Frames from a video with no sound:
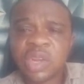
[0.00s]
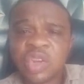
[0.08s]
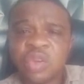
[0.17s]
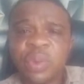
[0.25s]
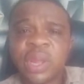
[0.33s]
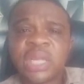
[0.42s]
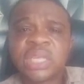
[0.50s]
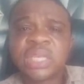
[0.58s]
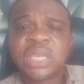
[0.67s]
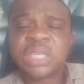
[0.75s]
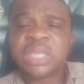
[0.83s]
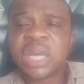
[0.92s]
You'll be getting
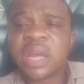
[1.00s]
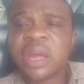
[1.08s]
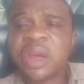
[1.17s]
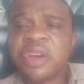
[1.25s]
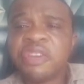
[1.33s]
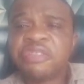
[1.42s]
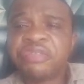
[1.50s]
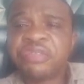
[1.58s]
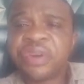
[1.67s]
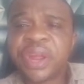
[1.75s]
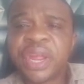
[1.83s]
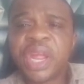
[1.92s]
it here
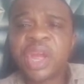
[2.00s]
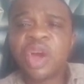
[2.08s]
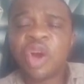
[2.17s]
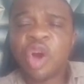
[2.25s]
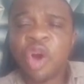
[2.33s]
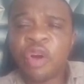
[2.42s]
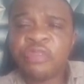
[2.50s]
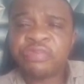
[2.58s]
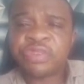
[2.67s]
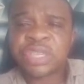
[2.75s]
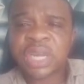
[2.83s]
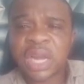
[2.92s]
free of
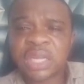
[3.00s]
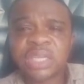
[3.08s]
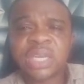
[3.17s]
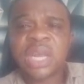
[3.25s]
charge.